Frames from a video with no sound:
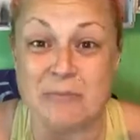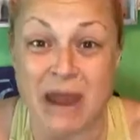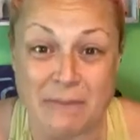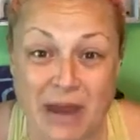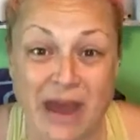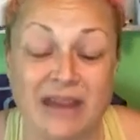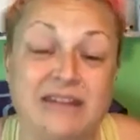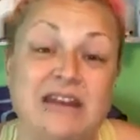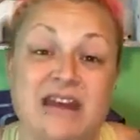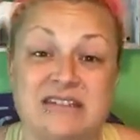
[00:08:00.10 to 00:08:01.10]
my
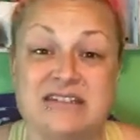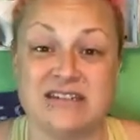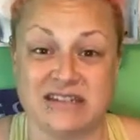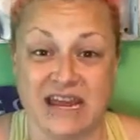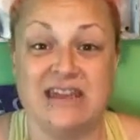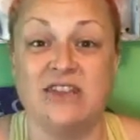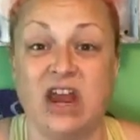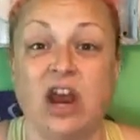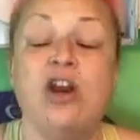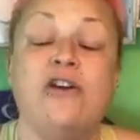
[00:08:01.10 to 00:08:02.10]
mind, and stay
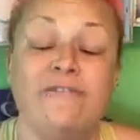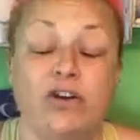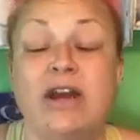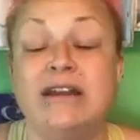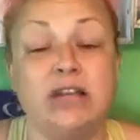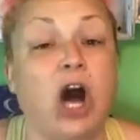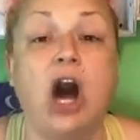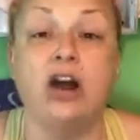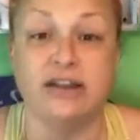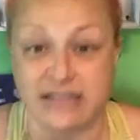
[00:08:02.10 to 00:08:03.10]
there for a
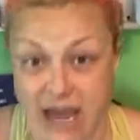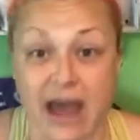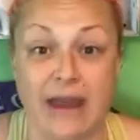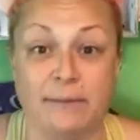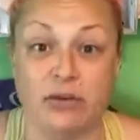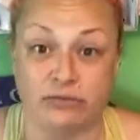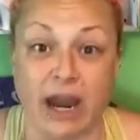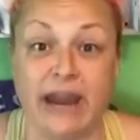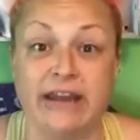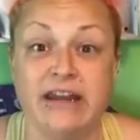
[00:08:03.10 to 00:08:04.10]
long time,
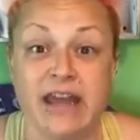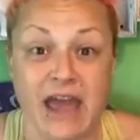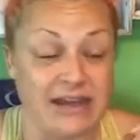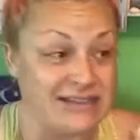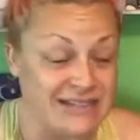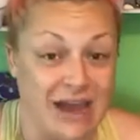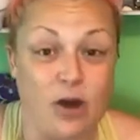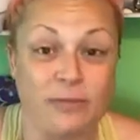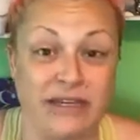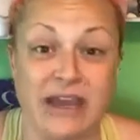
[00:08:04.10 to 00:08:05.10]
right? And
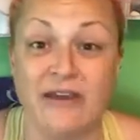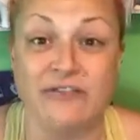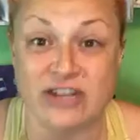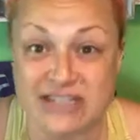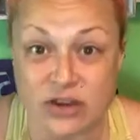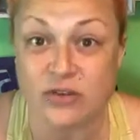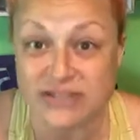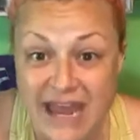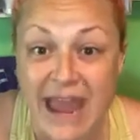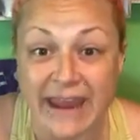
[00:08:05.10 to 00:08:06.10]
tell me every single
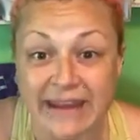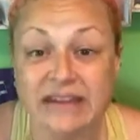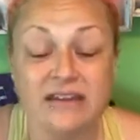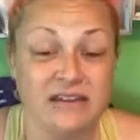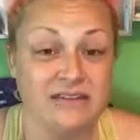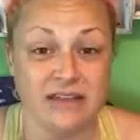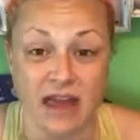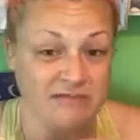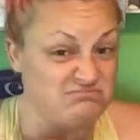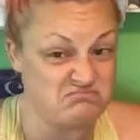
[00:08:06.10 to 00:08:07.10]
day
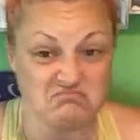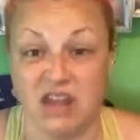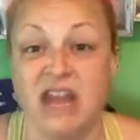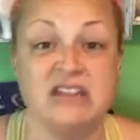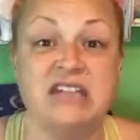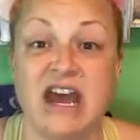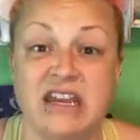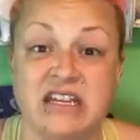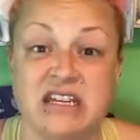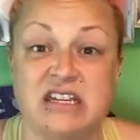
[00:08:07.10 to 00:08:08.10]
that
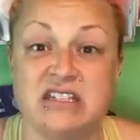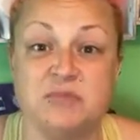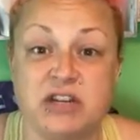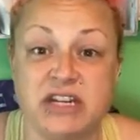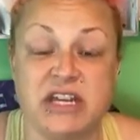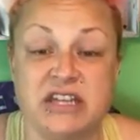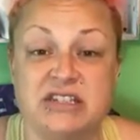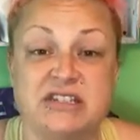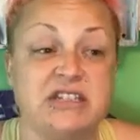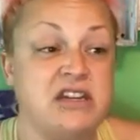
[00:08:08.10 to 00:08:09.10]
anxiety is what it
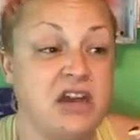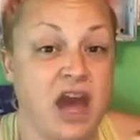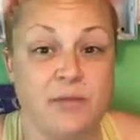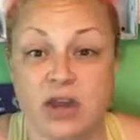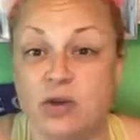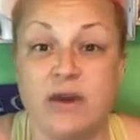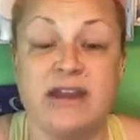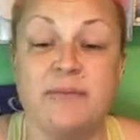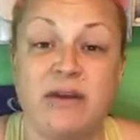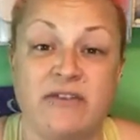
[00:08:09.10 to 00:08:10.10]
is. I'm going to
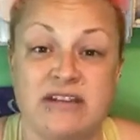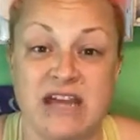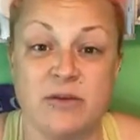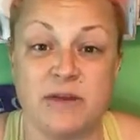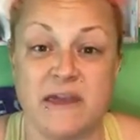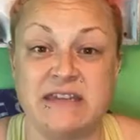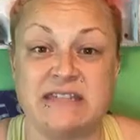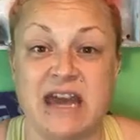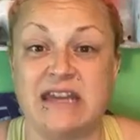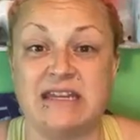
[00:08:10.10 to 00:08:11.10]
wake up every day with
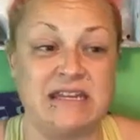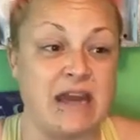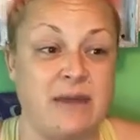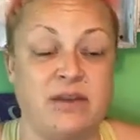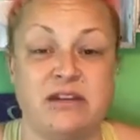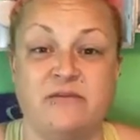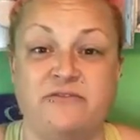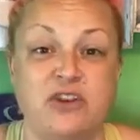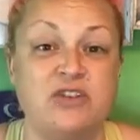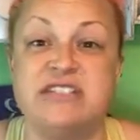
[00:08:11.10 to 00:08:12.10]
anxiety. I'm going to
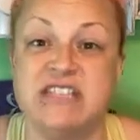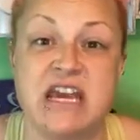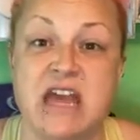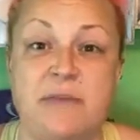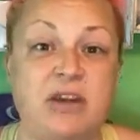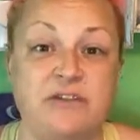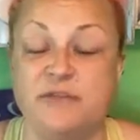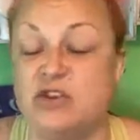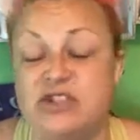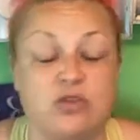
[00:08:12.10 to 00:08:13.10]
feel sick. I'm going to
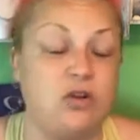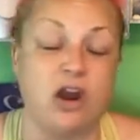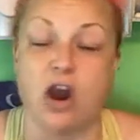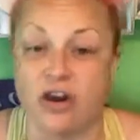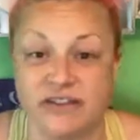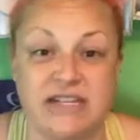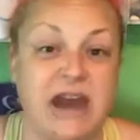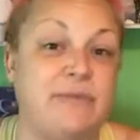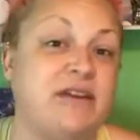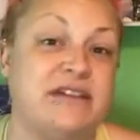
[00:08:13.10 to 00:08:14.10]
feel sore all the
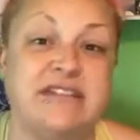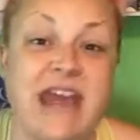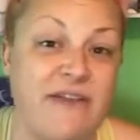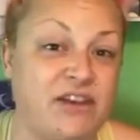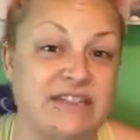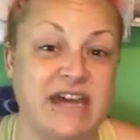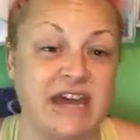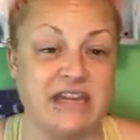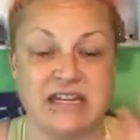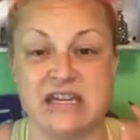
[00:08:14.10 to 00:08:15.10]
time because I have
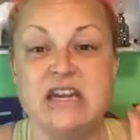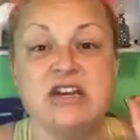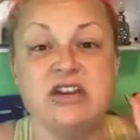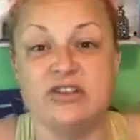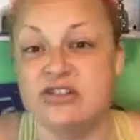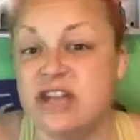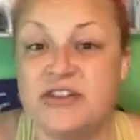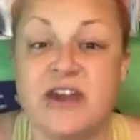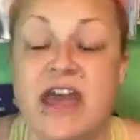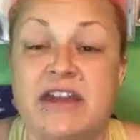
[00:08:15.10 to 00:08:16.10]
anxiety. There's
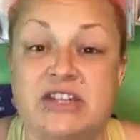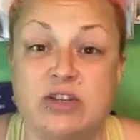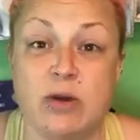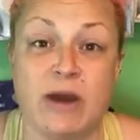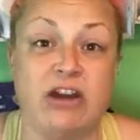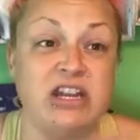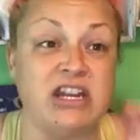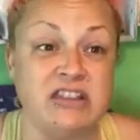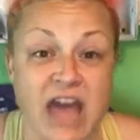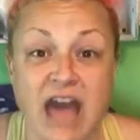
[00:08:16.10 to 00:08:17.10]
nothing I can do about it.
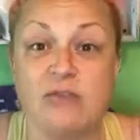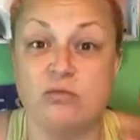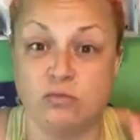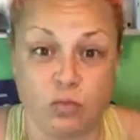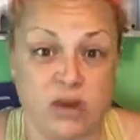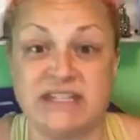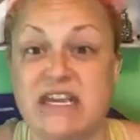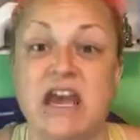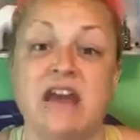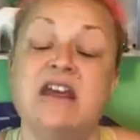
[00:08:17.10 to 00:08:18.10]
And that was
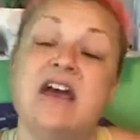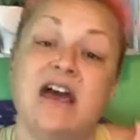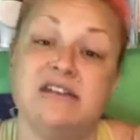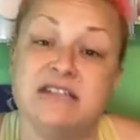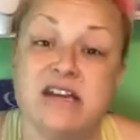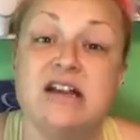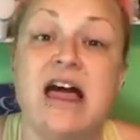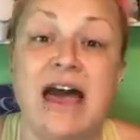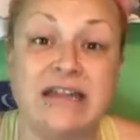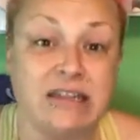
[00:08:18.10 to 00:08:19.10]
it. Until
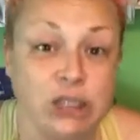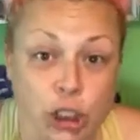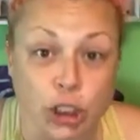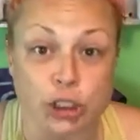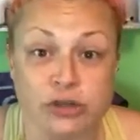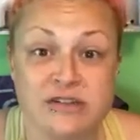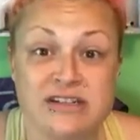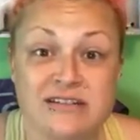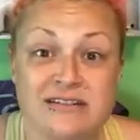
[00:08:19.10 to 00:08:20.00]
I learned